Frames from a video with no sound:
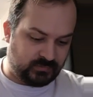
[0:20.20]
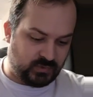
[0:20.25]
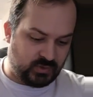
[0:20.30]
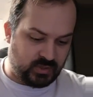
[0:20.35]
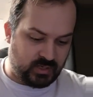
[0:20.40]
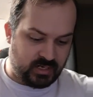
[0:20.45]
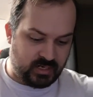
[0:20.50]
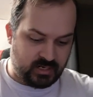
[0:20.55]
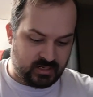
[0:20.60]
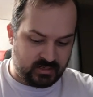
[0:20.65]

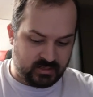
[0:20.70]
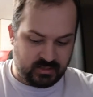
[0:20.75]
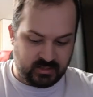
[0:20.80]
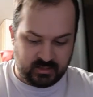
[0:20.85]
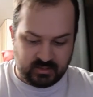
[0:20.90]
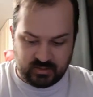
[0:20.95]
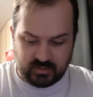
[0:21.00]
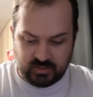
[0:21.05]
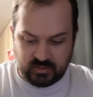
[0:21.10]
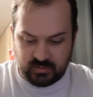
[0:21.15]
Try not cut
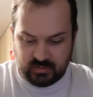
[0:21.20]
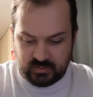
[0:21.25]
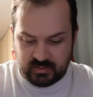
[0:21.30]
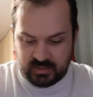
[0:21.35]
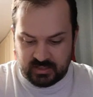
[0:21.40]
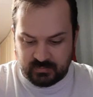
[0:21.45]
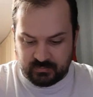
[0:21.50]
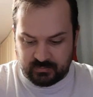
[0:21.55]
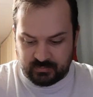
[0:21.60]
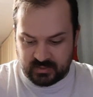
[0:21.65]
too
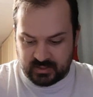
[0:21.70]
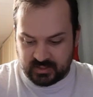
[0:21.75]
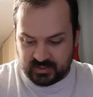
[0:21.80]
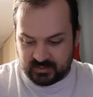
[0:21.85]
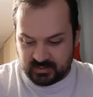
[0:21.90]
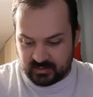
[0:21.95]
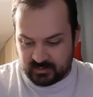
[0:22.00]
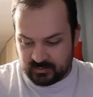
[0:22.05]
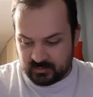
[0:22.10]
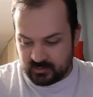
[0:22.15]
deep
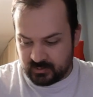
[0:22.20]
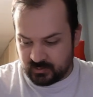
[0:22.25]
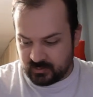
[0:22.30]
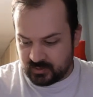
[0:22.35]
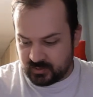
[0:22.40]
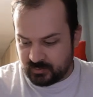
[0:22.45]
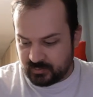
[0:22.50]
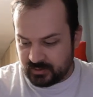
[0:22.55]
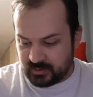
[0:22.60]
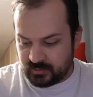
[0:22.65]
because I don't know
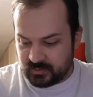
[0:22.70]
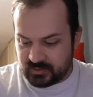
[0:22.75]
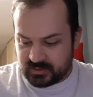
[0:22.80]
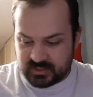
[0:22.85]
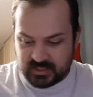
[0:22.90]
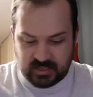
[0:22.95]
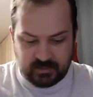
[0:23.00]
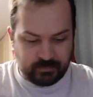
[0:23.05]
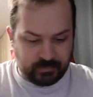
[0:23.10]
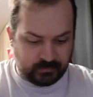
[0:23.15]
what's below the
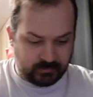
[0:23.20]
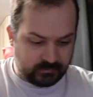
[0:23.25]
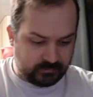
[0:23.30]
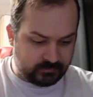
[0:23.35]
tape.